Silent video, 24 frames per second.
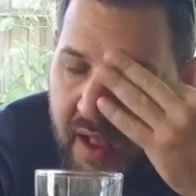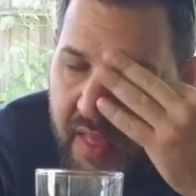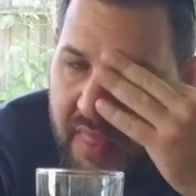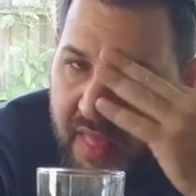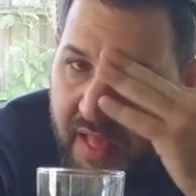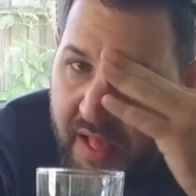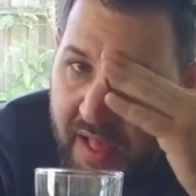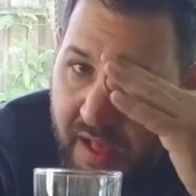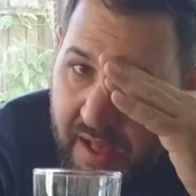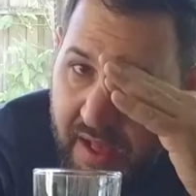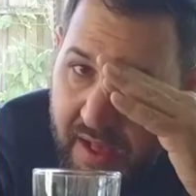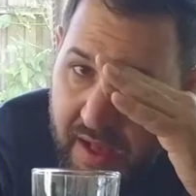I
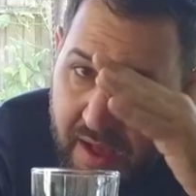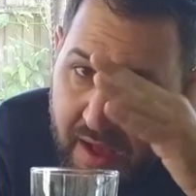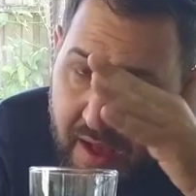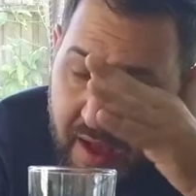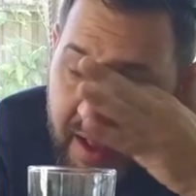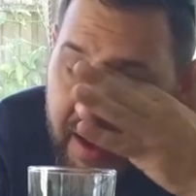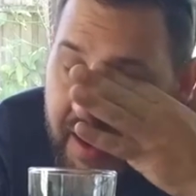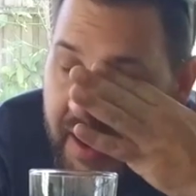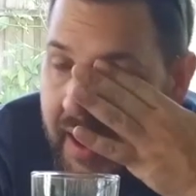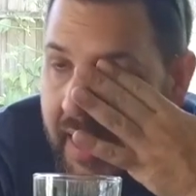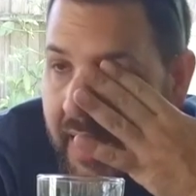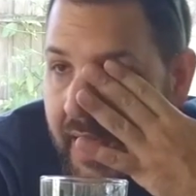think I
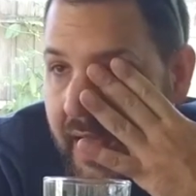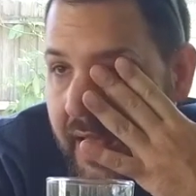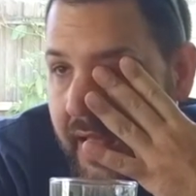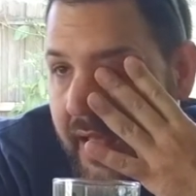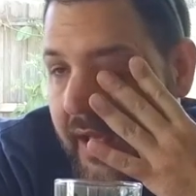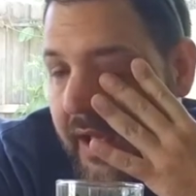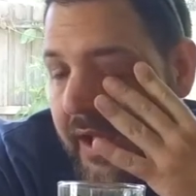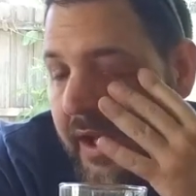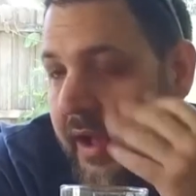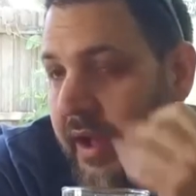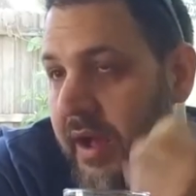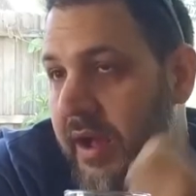got
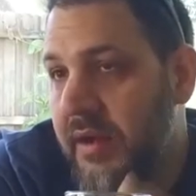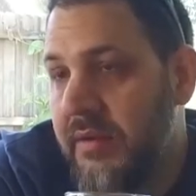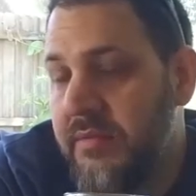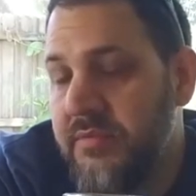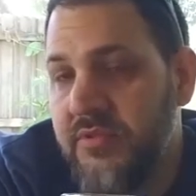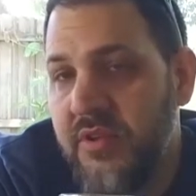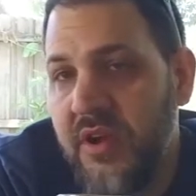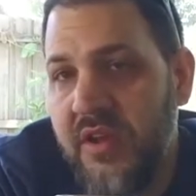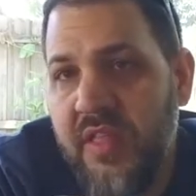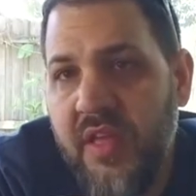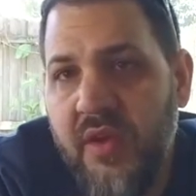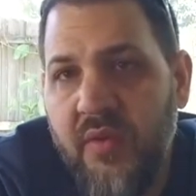a, I
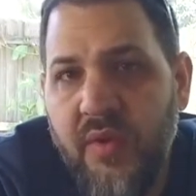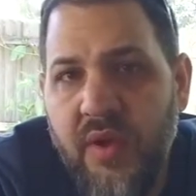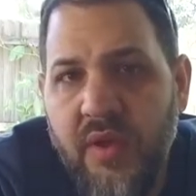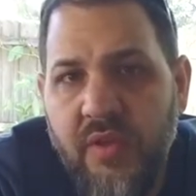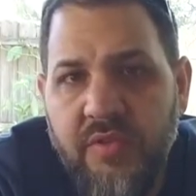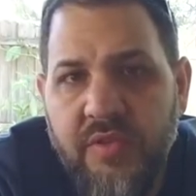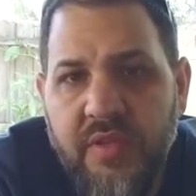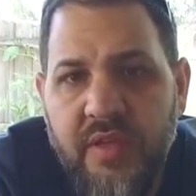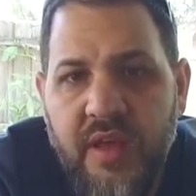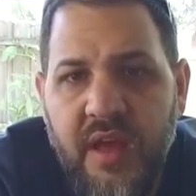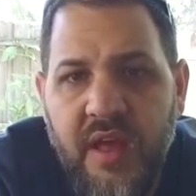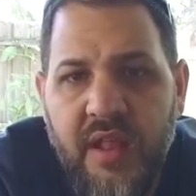think what
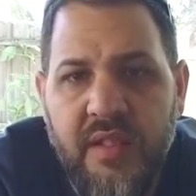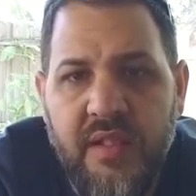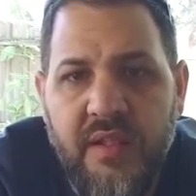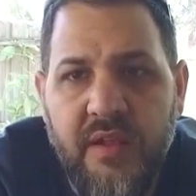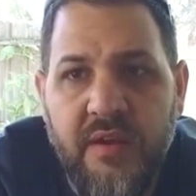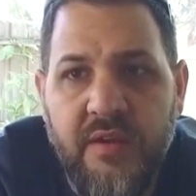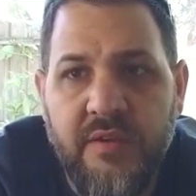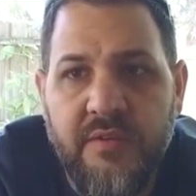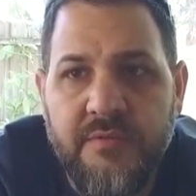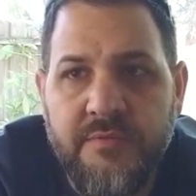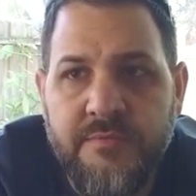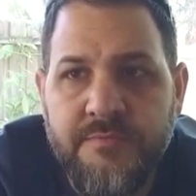else they got in
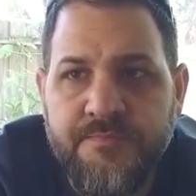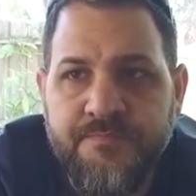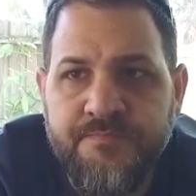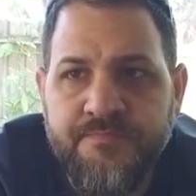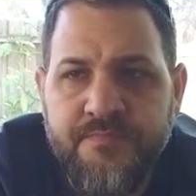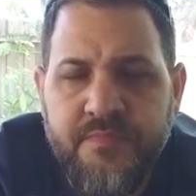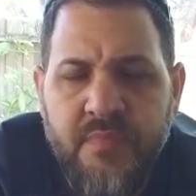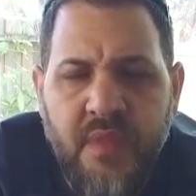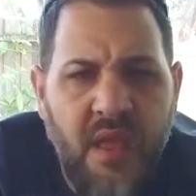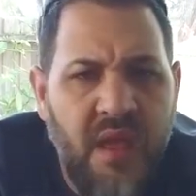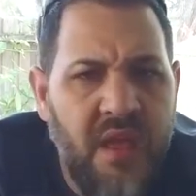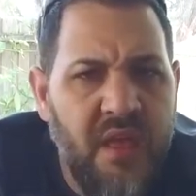there.
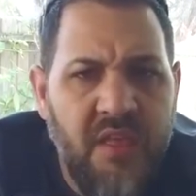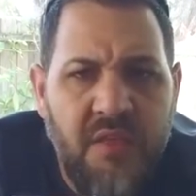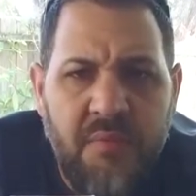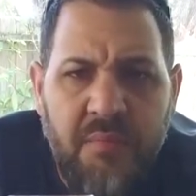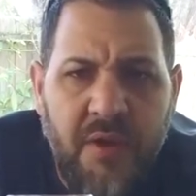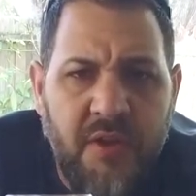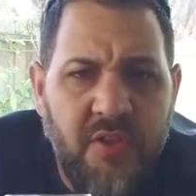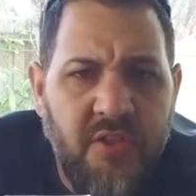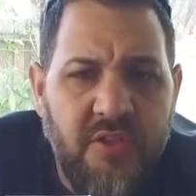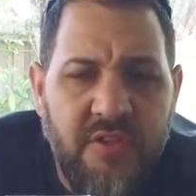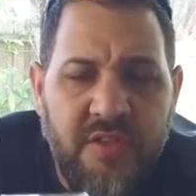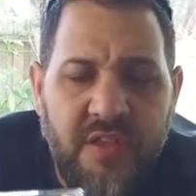There's a
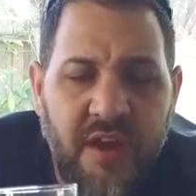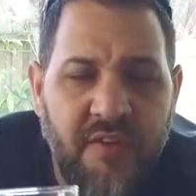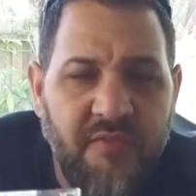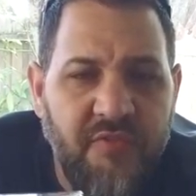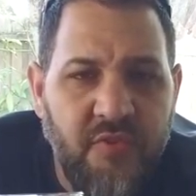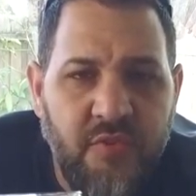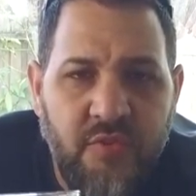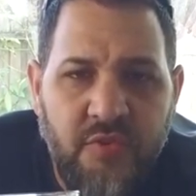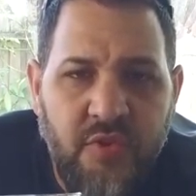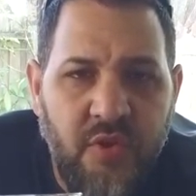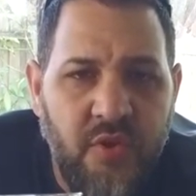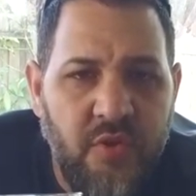bunch of stuff.
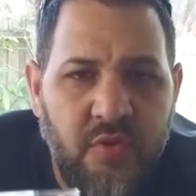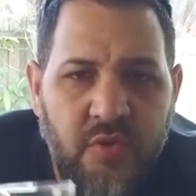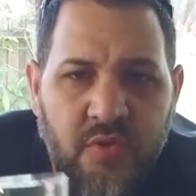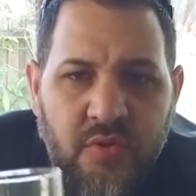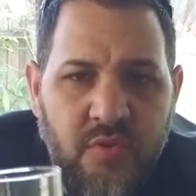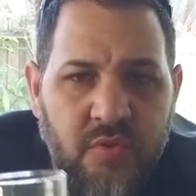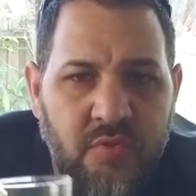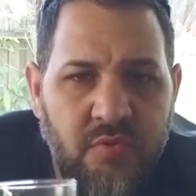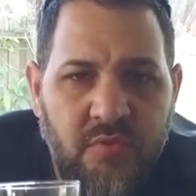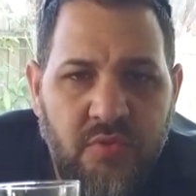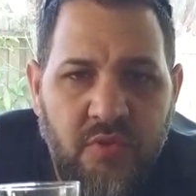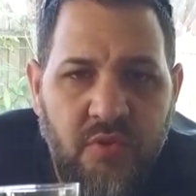There's
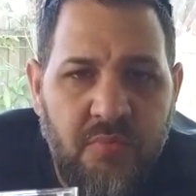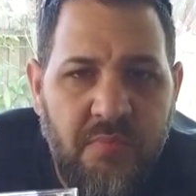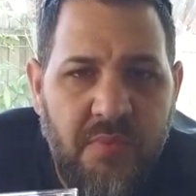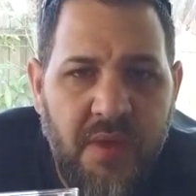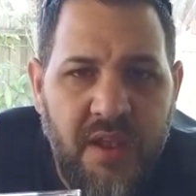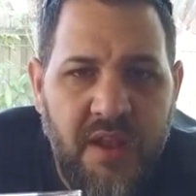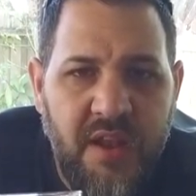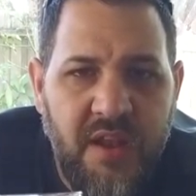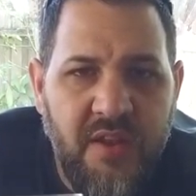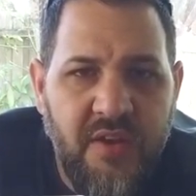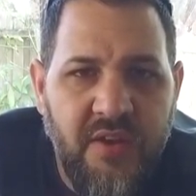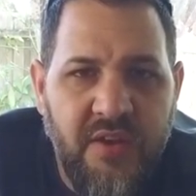too
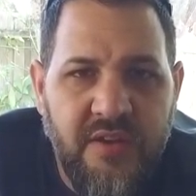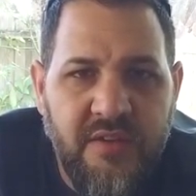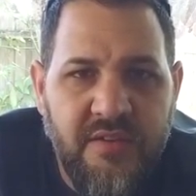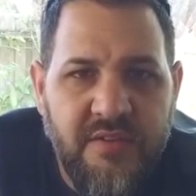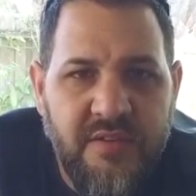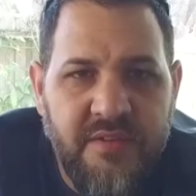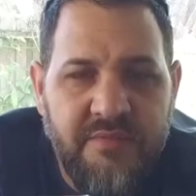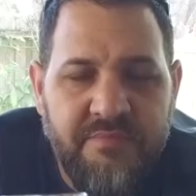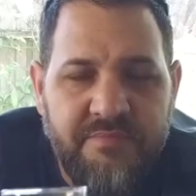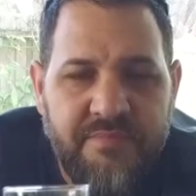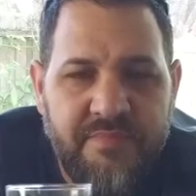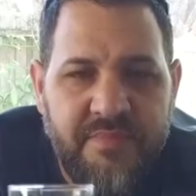many to
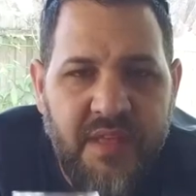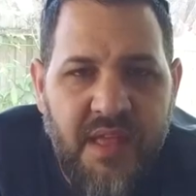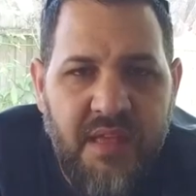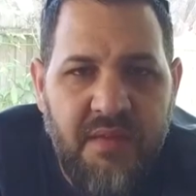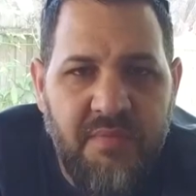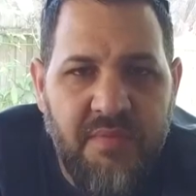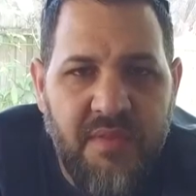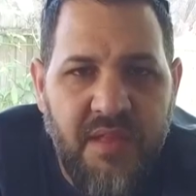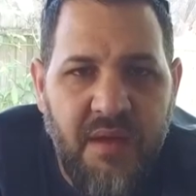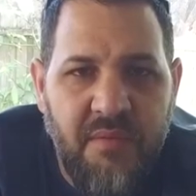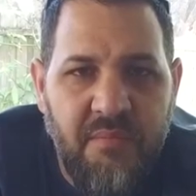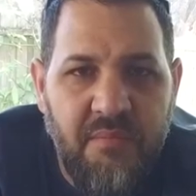
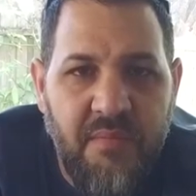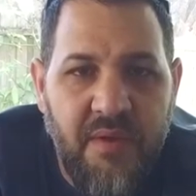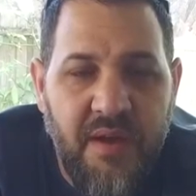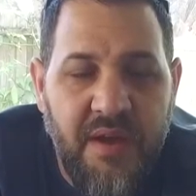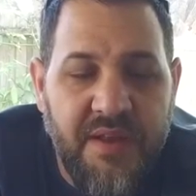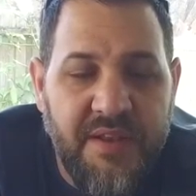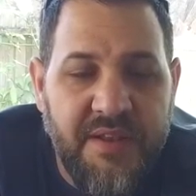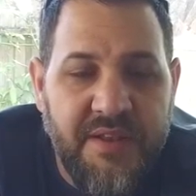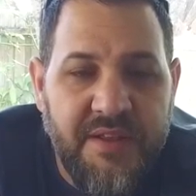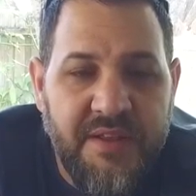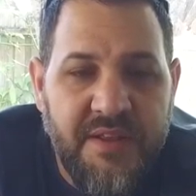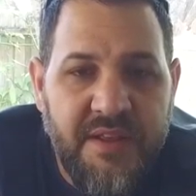keep on top of
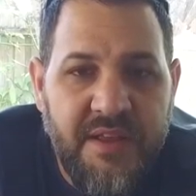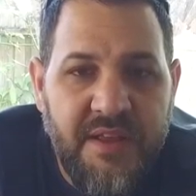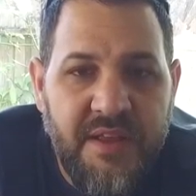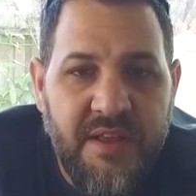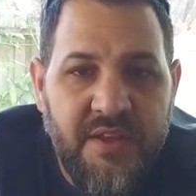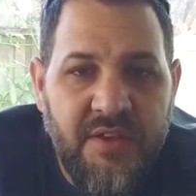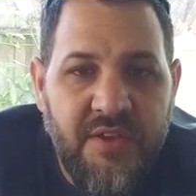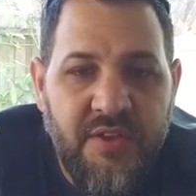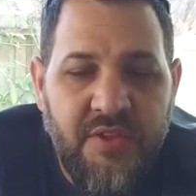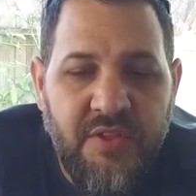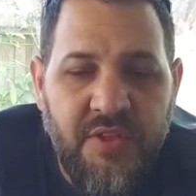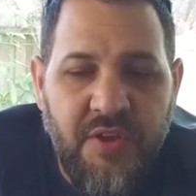mind.
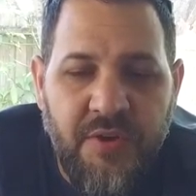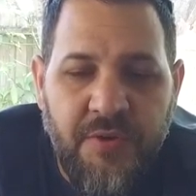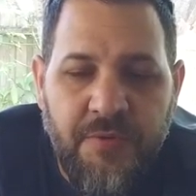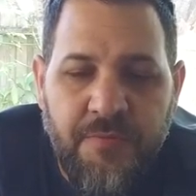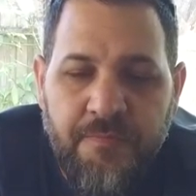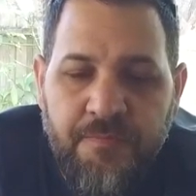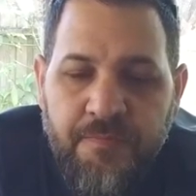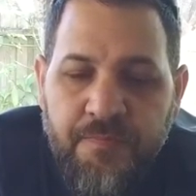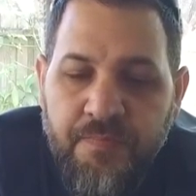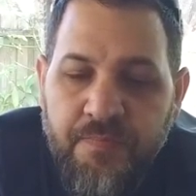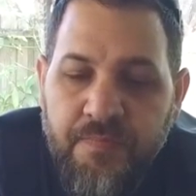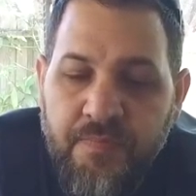So,
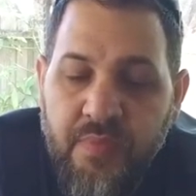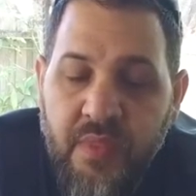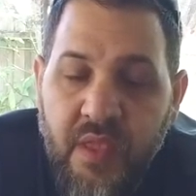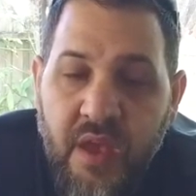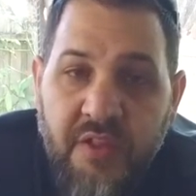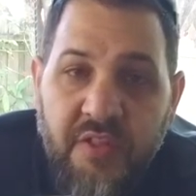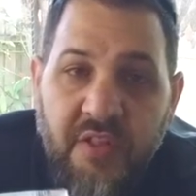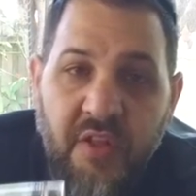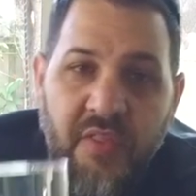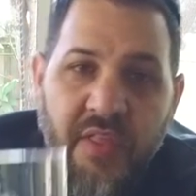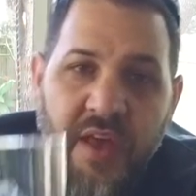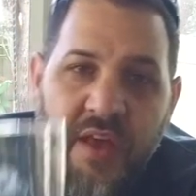
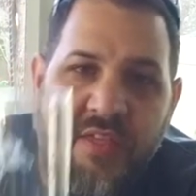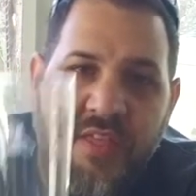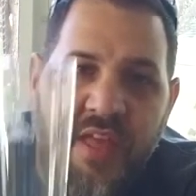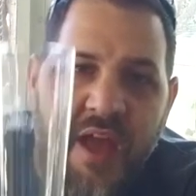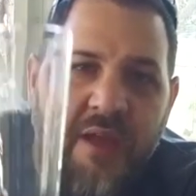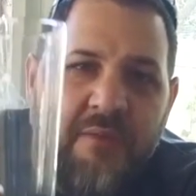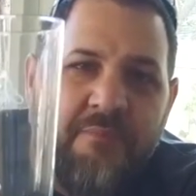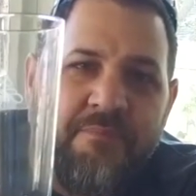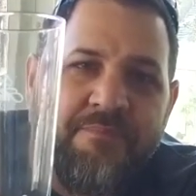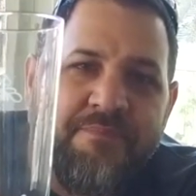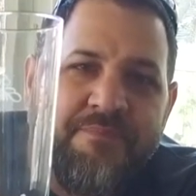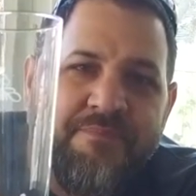until next
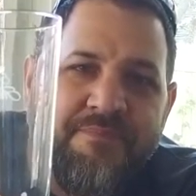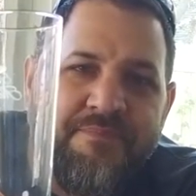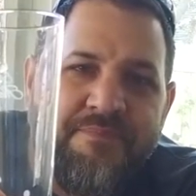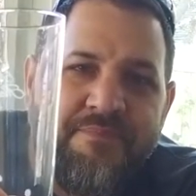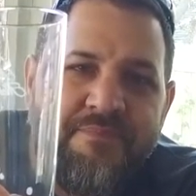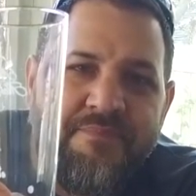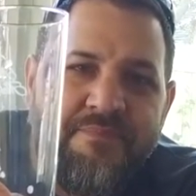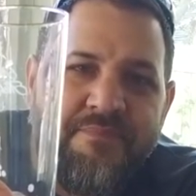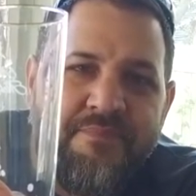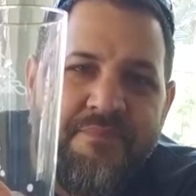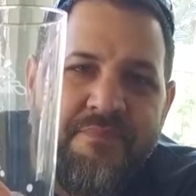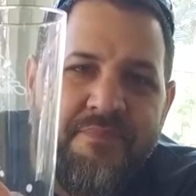time,
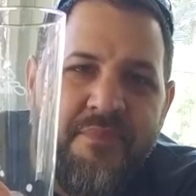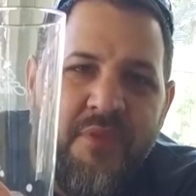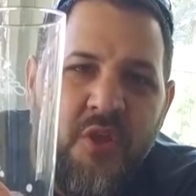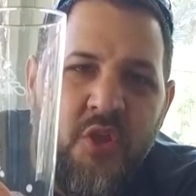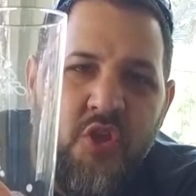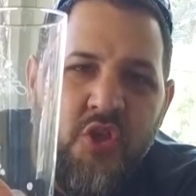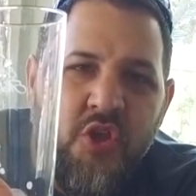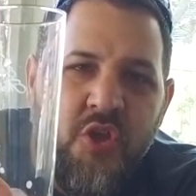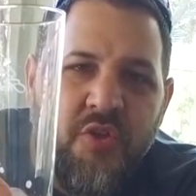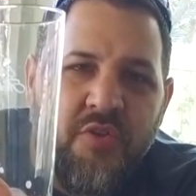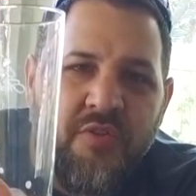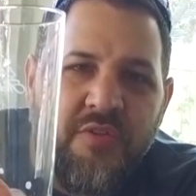
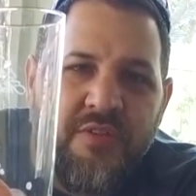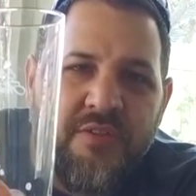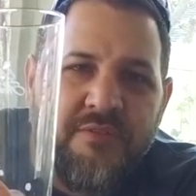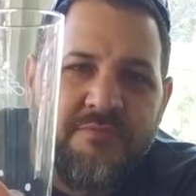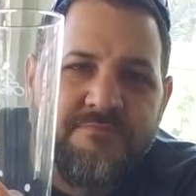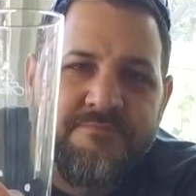cheers.